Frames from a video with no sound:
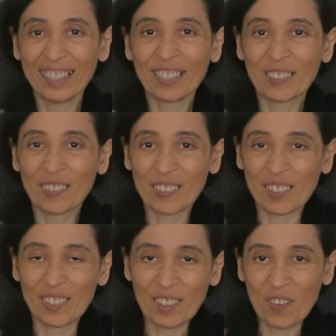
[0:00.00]
It
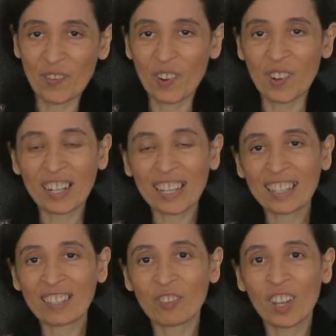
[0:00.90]
was so
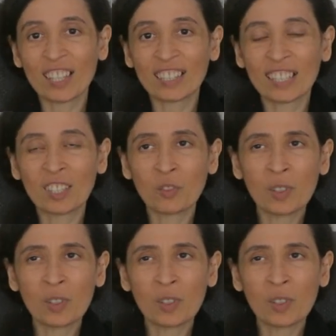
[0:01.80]
boring, but it